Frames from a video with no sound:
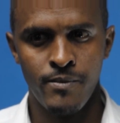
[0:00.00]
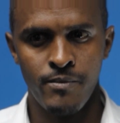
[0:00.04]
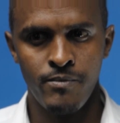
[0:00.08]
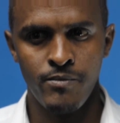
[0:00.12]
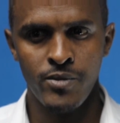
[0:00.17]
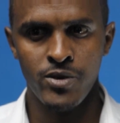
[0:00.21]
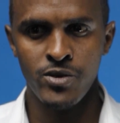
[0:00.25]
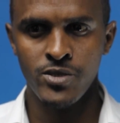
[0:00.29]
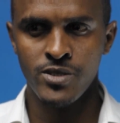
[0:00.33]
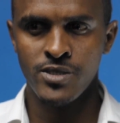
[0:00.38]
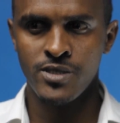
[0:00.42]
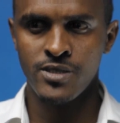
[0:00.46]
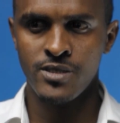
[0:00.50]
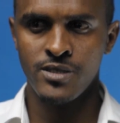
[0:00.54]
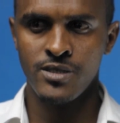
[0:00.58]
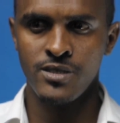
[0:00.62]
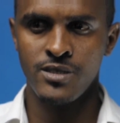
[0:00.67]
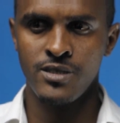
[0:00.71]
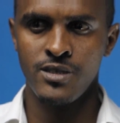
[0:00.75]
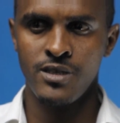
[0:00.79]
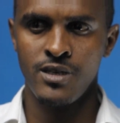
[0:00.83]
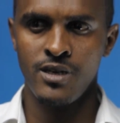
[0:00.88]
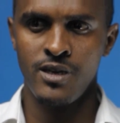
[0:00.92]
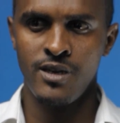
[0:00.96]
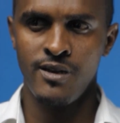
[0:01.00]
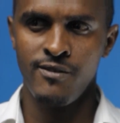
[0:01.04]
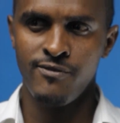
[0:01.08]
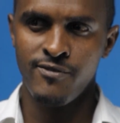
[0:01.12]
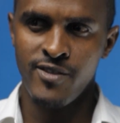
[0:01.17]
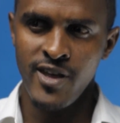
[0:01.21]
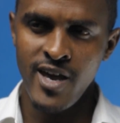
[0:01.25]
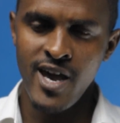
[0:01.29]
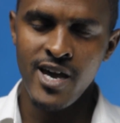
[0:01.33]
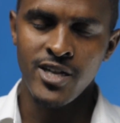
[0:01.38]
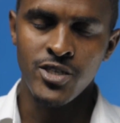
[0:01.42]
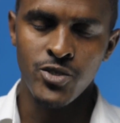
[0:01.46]
Because if
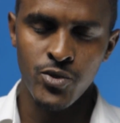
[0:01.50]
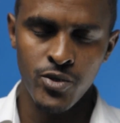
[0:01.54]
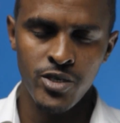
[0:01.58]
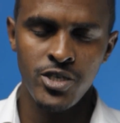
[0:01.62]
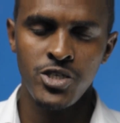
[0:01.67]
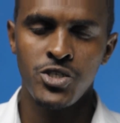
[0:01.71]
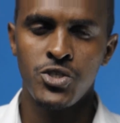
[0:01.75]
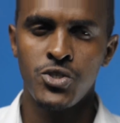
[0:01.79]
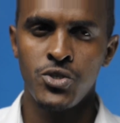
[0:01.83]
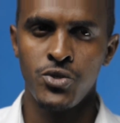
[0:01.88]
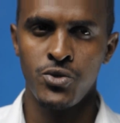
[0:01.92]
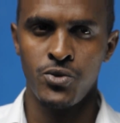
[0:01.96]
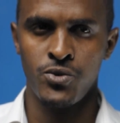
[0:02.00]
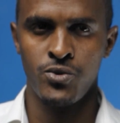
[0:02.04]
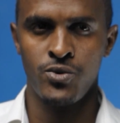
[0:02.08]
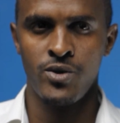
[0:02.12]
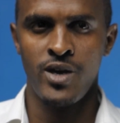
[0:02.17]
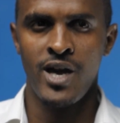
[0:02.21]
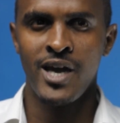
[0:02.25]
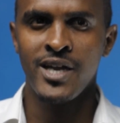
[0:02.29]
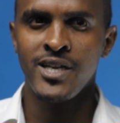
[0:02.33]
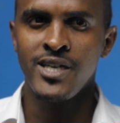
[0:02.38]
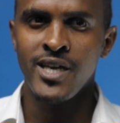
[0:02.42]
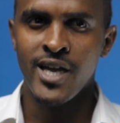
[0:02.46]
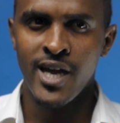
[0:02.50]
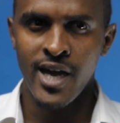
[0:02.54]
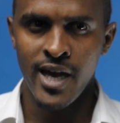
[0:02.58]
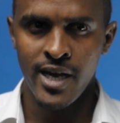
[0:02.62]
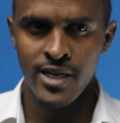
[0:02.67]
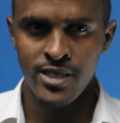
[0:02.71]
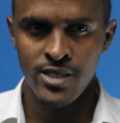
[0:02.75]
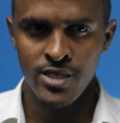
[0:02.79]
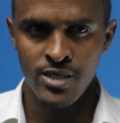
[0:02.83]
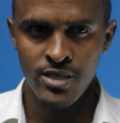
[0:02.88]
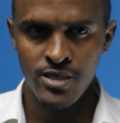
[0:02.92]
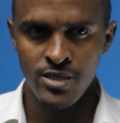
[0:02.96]
they are to issue ID card
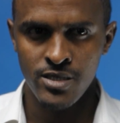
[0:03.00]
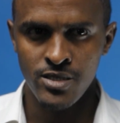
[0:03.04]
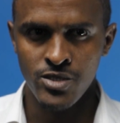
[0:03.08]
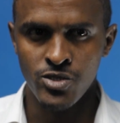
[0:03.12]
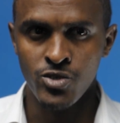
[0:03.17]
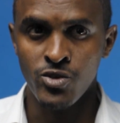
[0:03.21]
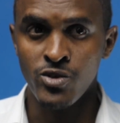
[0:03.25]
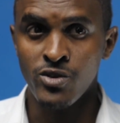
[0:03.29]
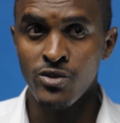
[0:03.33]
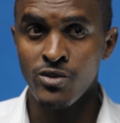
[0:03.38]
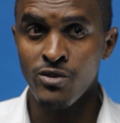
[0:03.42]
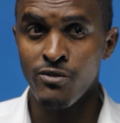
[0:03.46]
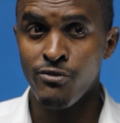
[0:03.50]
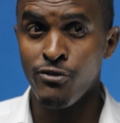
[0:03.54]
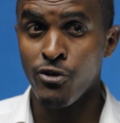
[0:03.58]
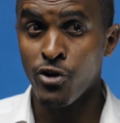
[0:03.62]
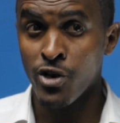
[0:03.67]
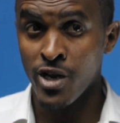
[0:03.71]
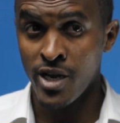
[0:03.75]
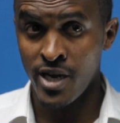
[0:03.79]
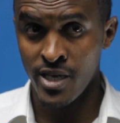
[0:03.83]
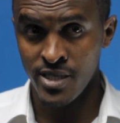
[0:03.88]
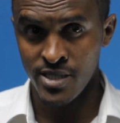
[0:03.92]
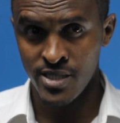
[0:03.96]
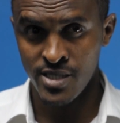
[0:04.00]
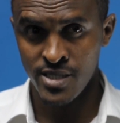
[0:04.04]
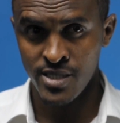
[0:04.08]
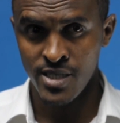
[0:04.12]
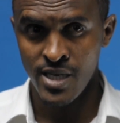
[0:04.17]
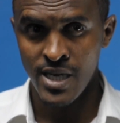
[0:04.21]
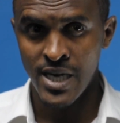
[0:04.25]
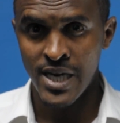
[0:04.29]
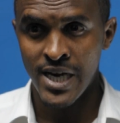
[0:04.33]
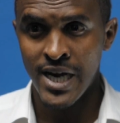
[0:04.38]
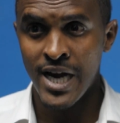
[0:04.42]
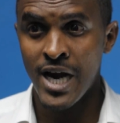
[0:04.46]
to foreigners,
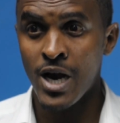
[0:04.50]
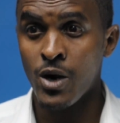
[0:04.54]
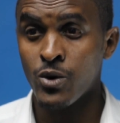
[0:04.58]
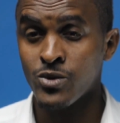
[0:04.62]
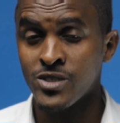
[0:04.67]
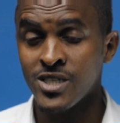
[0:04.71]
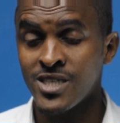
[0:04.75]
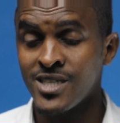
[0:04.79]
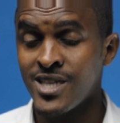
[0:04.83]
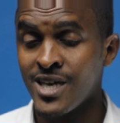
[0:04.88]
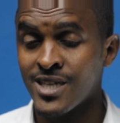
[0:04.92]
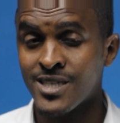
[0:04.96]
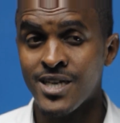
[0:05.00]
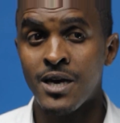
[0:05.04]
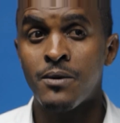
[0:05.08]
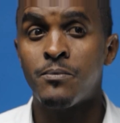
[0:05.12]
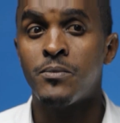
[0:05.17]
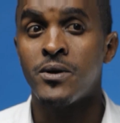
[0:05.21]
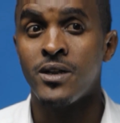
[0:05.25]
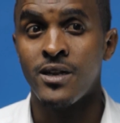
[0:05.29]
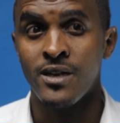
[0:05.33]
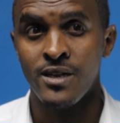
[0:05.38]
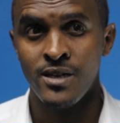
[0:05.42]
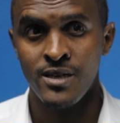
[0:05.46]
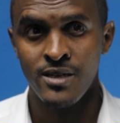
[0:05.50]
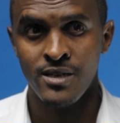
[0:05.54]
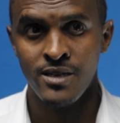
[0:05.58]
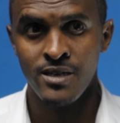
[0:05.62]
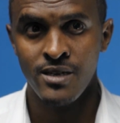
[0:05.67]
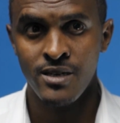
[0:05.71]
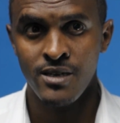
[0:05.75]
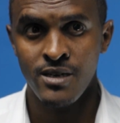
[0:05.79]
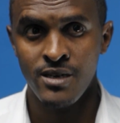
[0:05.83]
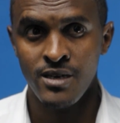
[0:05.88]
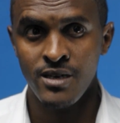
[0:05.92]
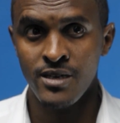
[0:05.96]
how did that happen?
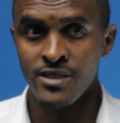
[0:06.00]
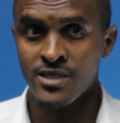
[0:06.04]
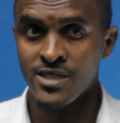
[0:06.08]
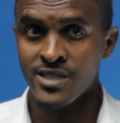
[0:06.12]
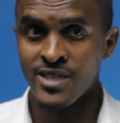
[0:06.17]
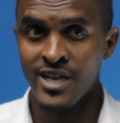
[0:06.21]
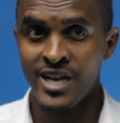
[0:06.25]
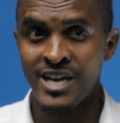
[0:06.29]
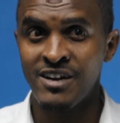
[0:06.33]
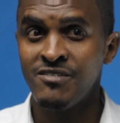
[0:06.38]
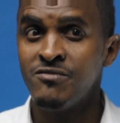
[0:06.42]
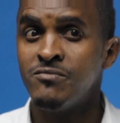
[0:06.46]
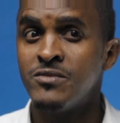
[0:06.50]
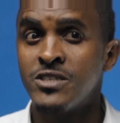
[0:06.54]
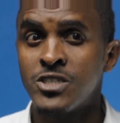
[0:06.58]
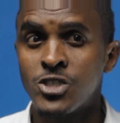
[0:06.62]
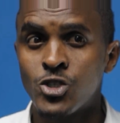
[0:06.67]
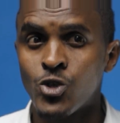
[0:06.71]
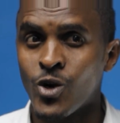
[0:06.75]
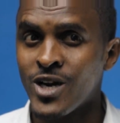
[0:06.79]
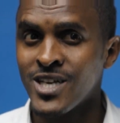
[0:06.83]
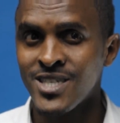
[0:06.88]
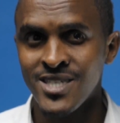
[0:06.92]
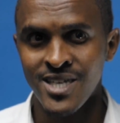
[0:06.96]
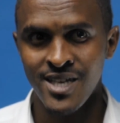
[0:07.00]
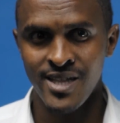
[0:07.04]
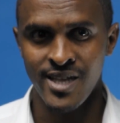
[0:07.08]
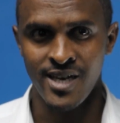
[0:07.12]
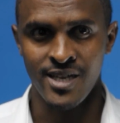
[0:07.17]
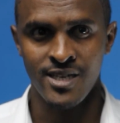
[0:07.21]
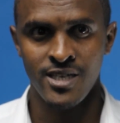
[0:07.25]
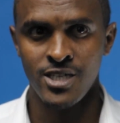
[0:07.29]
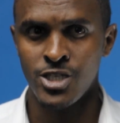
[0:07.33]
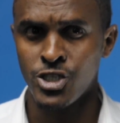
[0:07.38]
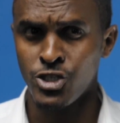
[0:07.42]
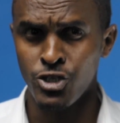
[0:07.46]
It's the government to answer that,
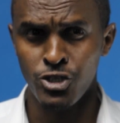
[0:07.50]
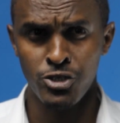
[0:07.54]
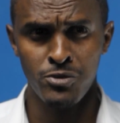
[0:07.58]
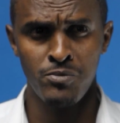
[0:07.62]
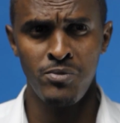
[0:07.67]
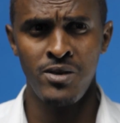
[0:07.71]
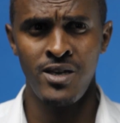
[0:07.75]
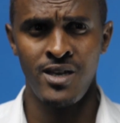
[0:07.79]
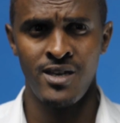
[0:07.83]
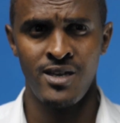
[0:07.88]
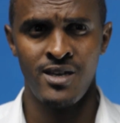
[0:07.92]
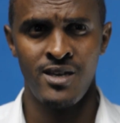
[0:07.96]
it's not me.